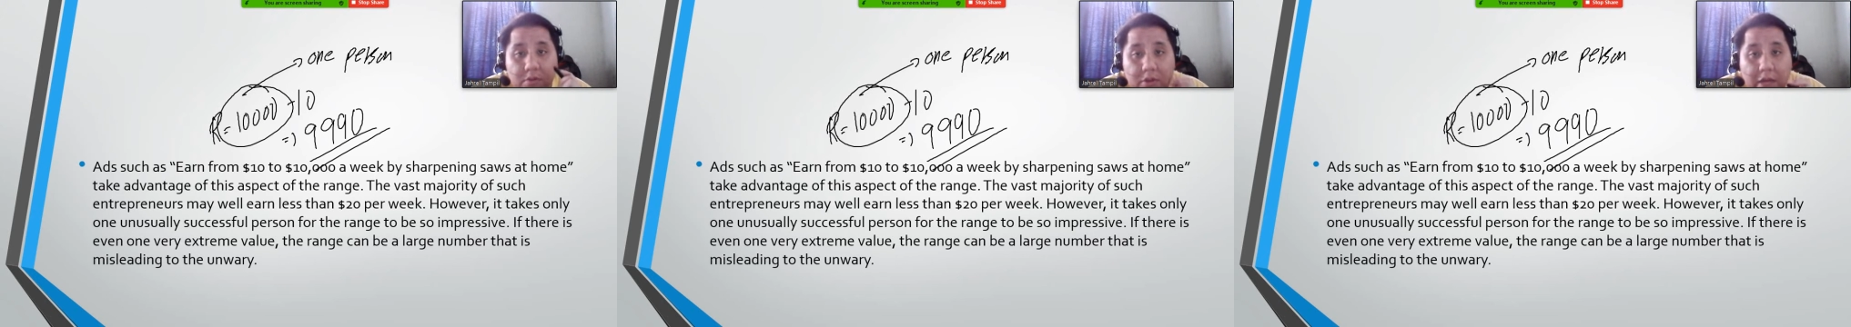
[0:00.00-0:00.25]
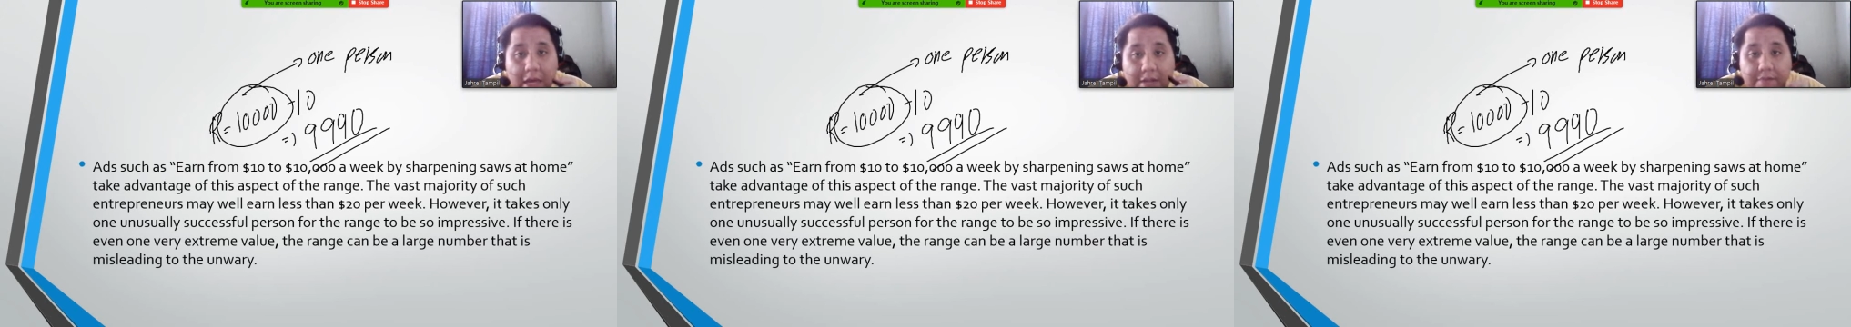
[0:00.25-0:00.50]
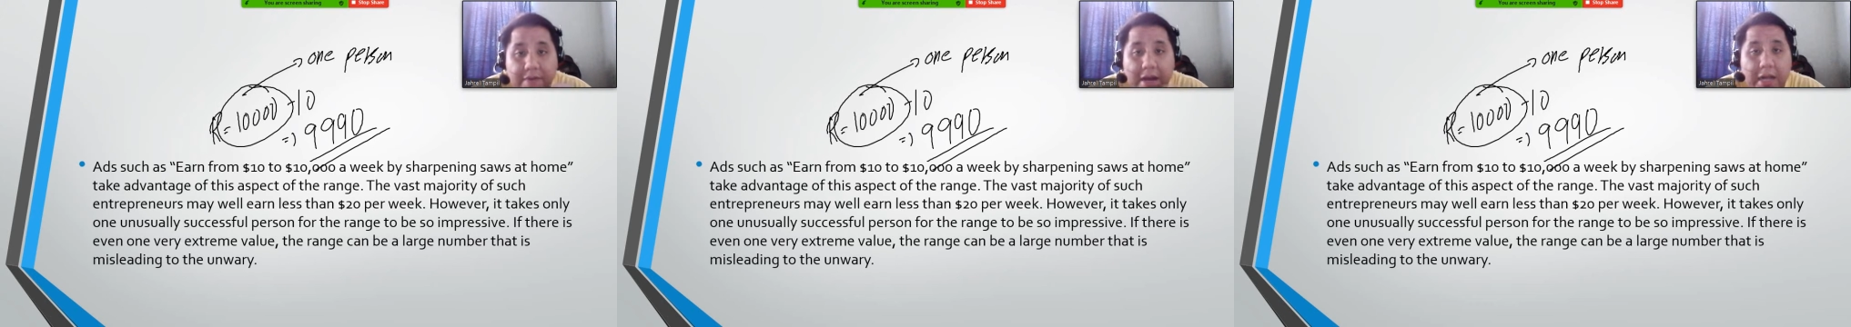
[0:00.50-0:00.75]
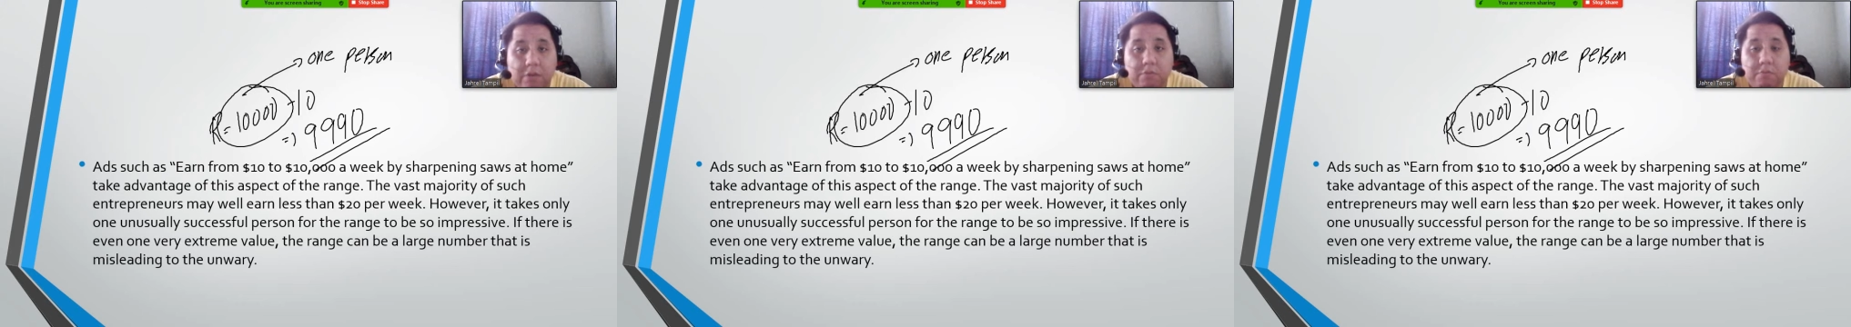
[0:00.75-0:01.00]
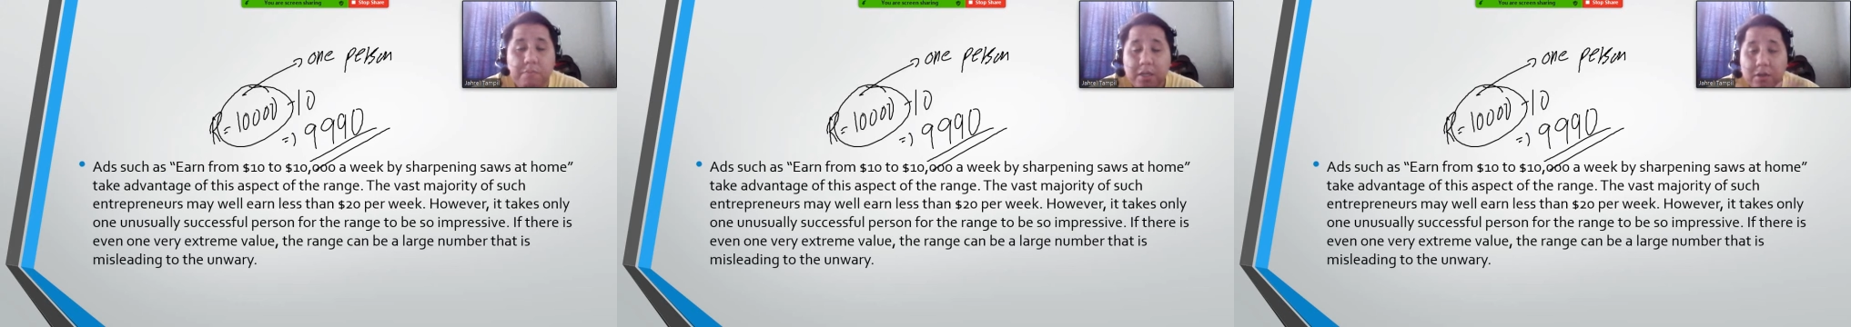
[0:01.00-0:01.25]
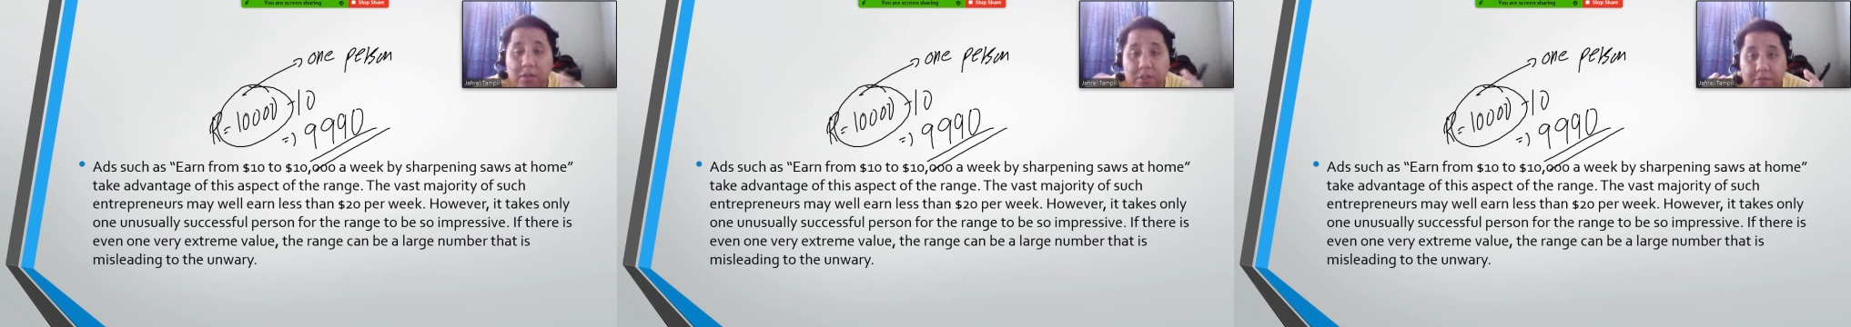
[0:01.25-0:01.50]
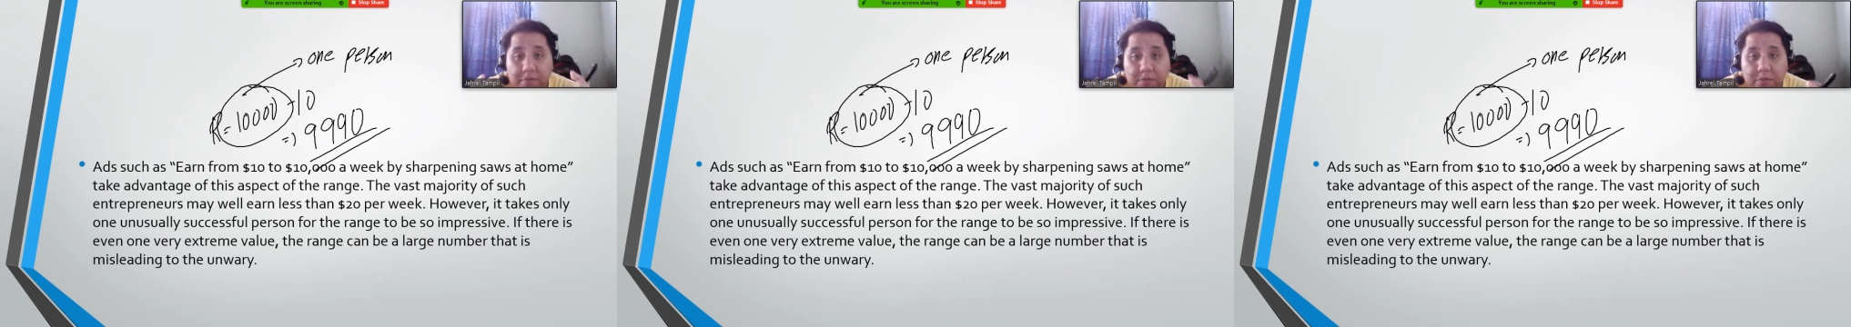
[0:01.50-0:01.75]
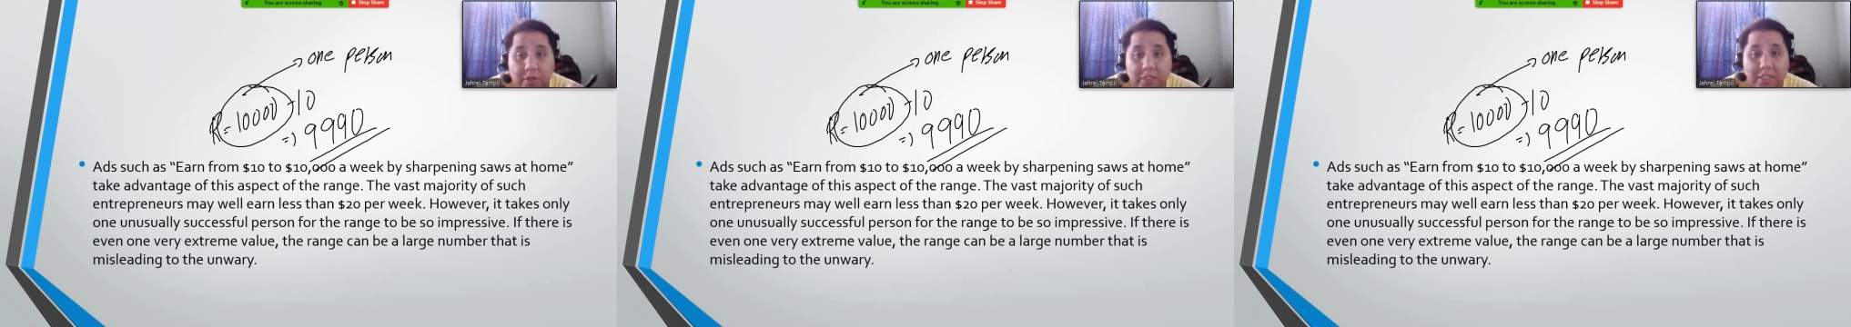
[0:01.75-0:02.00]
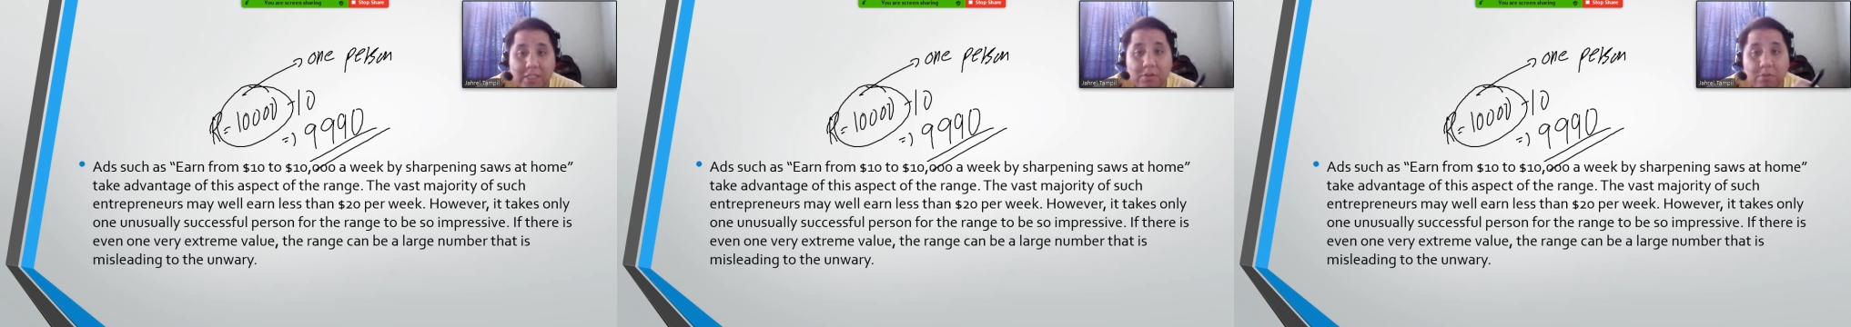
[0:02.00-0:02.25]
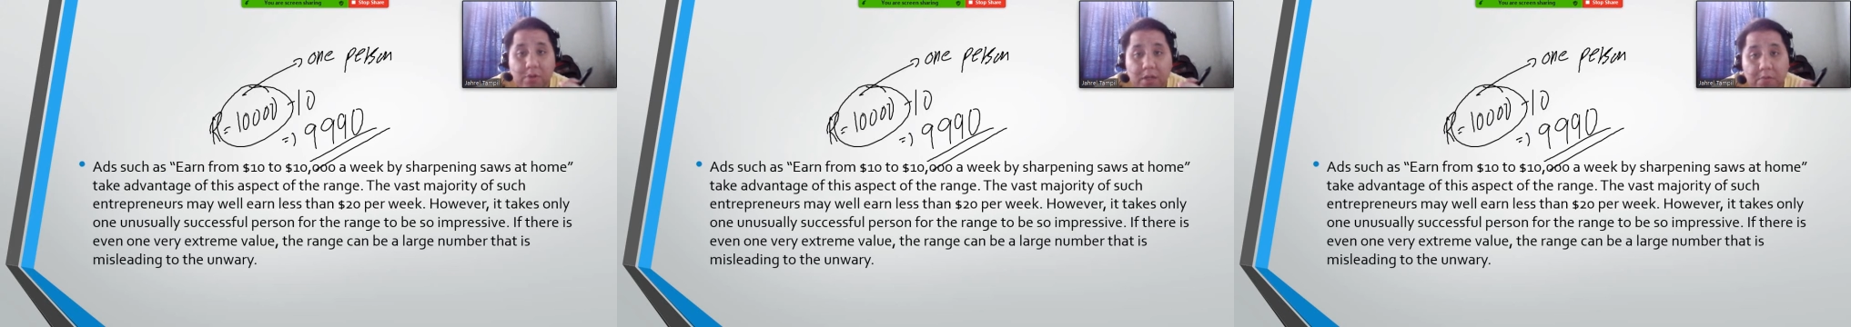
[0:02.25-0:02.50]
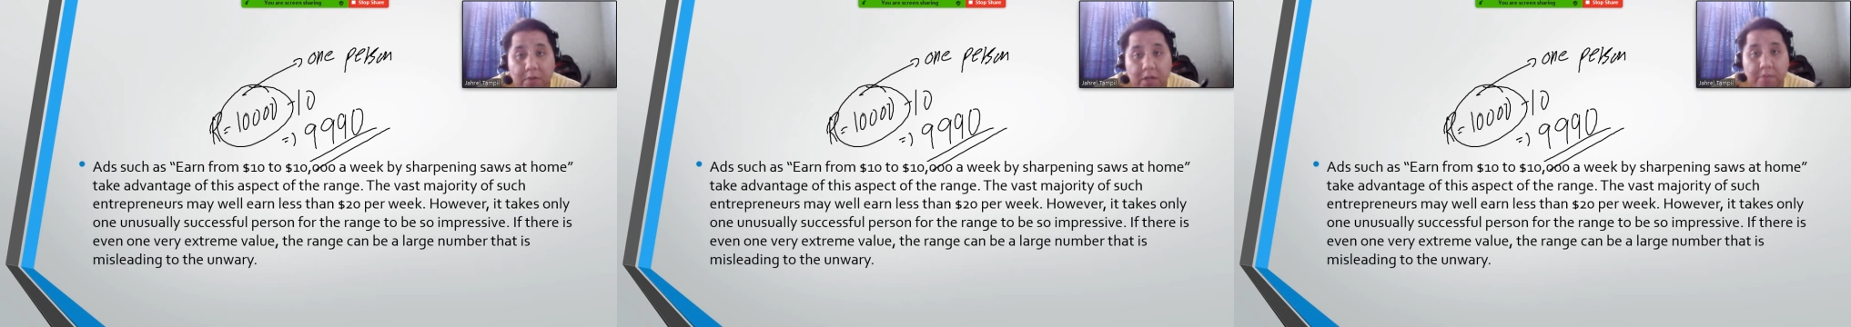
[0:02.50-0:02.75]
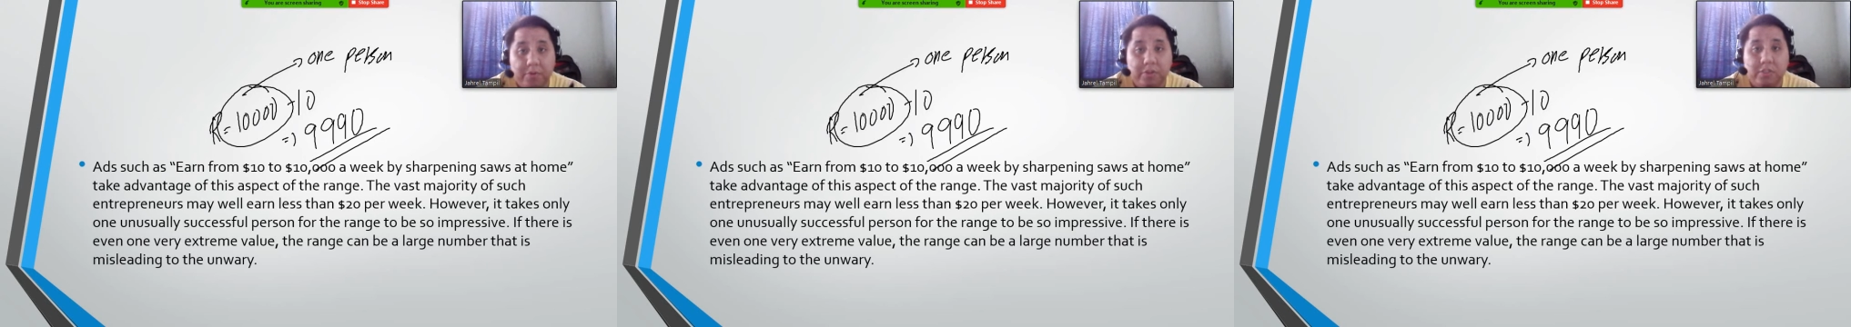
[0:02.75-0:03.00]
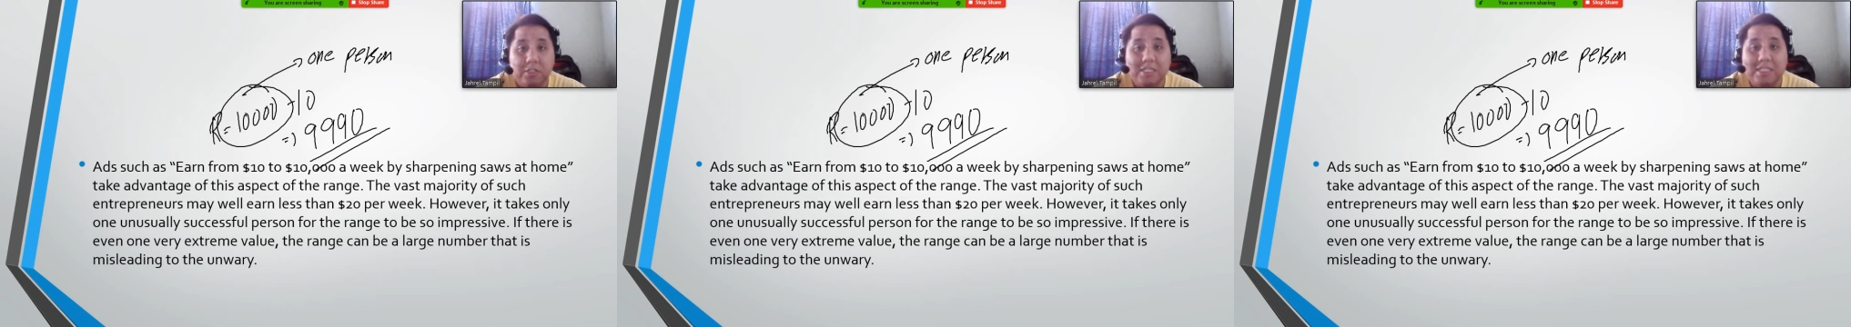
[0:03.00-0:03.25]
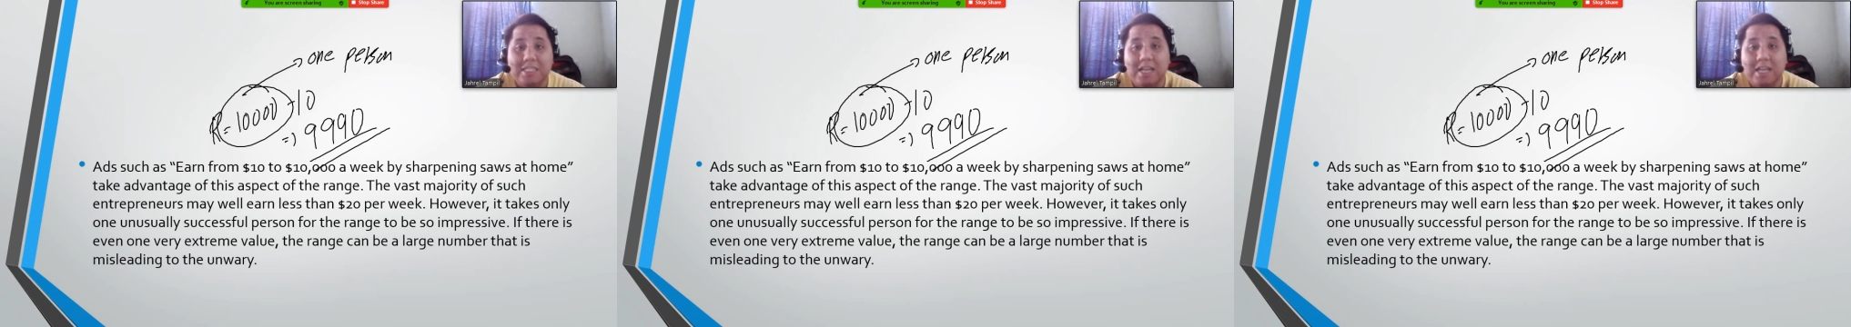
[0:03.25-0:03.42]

that value because of course that's only one person that's